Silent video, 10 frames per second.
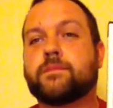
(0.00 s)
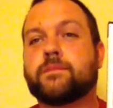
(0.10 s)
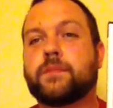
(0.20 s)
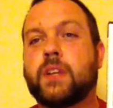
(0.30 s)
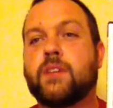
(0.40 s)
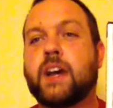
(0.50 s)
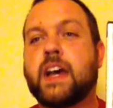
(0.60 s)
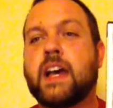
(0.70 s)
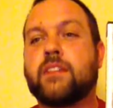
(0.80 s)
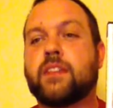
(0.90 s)
you know, not
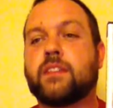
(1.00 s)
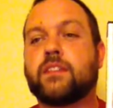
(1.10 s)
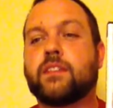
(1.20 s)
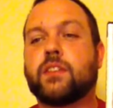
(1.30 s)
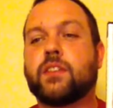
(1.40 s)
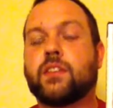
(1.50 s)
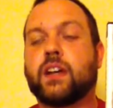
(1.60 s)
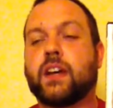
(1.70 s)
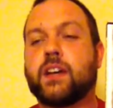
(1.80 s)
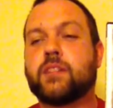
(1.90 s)
having good
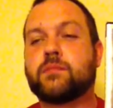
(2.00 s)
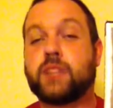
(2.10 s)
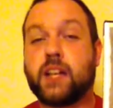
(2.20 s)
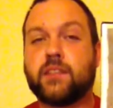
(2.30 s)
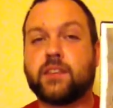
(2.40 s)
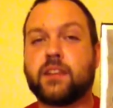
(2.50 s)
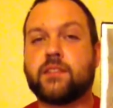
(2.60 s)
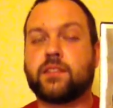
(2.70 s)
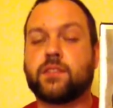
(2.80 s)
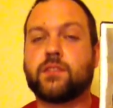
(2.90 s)
plot
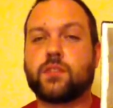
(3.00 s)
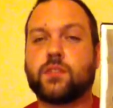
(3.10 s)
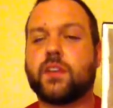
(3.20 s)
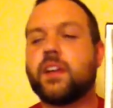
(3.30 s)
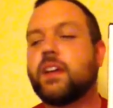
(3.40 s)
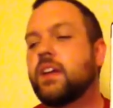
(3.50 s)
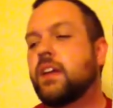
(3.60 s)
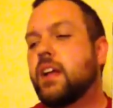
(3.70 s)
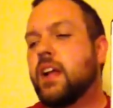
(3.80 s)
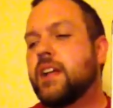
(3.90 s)
devices, good story.
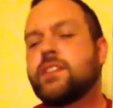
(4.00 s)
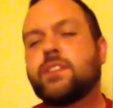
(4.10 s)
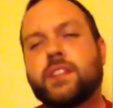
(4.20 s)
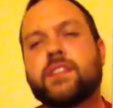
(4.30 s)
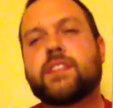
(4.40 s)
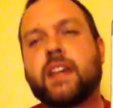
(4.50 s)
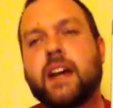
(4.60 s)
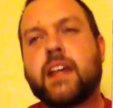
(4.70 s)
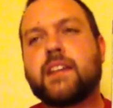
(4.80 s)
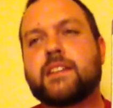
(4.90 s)
And to an
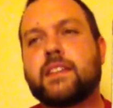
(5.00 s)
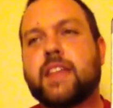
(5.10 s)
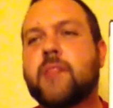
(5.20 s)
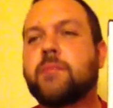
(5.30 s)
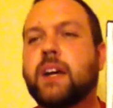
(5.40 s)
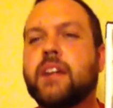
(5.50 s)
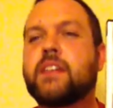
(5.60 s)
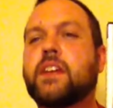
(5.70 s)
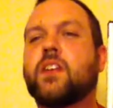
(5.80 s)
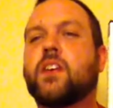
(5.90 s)
extent, I could see that. But,
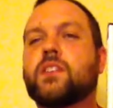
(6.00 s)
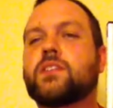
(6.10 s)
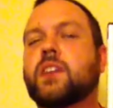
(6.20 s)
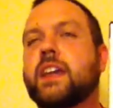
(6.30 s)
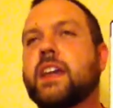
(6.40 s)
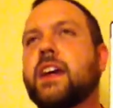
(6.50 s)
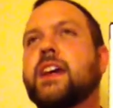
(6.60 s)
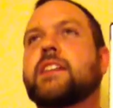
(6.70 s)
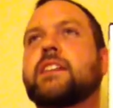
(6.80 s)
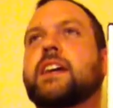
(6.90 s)
you know, also I
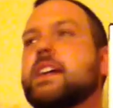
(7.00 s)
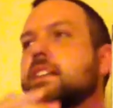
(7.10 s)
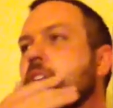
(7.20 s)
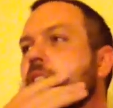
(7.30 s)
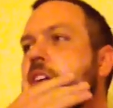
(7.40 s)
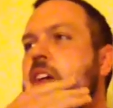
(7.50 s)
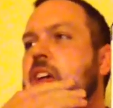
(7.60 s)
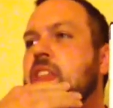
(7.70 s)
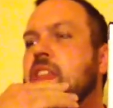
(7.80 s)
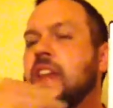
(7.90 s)
kind of liked
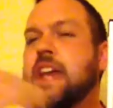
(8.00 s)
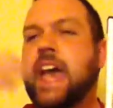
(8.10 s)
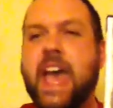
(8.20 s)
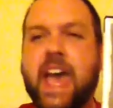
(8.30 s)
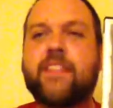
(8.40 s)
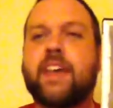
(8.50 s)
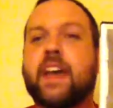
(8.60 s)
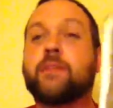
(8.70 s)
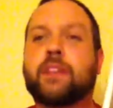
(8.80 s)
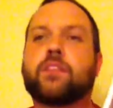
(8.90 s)
that it had
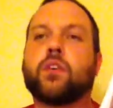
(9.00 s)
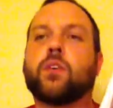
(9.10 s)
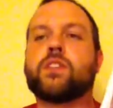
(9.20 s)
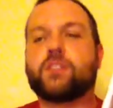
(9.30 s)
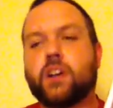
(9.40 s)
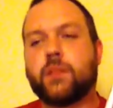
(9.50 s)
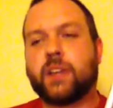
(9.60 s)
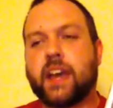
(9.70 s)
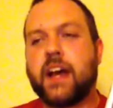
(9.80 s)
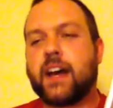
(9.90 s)
that. I mean, of course, you know, I'm a
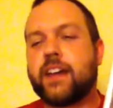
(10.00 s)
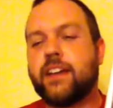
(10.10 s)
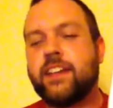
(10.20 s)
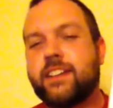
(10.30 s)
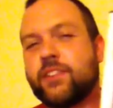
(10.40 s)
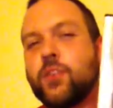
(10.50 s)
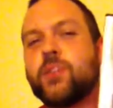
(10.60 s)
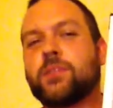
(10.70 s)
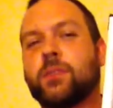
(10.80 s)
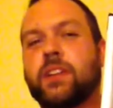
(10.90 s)
guy. Of
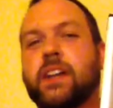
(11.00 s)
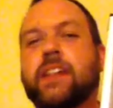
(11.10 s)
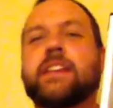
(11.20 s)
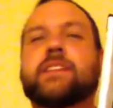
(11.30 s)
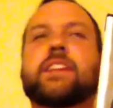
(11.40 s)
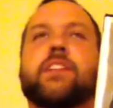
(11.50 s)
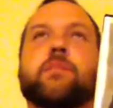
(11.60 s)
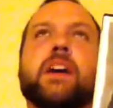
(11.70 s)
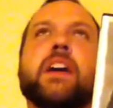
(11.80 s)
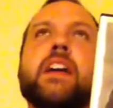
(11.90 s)
course I'm going to like that stuff.
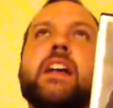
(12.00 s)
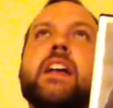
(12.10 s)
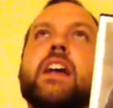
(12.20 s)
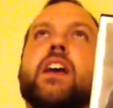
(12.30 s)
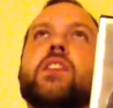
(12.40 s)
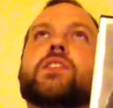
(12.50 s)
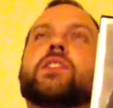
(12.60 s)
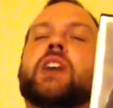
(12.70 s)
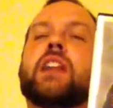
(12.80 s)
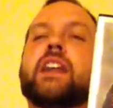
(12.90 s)
But
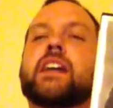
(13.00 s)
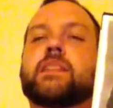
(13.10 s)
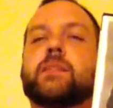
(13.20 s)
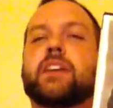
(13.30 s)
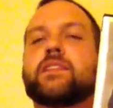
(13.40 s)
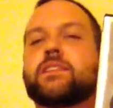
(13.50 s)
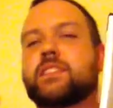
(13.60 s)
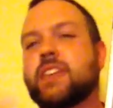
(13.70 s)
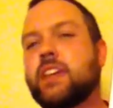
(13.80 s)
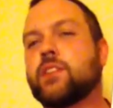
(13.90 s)
also I liked it because
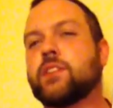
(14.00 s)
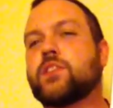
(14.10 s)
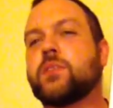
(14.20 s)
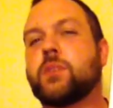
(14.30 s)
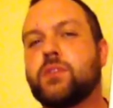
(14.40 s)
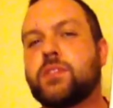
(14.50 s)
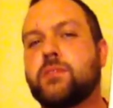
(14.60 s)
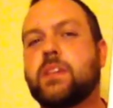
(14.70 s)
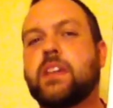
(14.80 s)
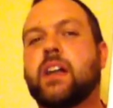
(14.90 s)
this killer is supposed to
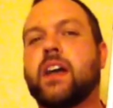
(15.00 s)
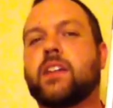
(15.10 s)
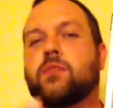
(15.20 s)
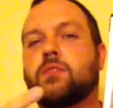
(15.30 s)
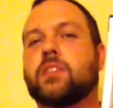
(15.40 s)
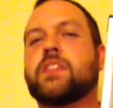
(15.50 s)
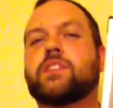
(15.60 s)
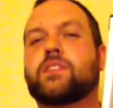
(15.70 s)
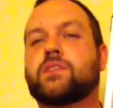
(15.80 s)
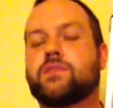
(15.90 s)
be like a religious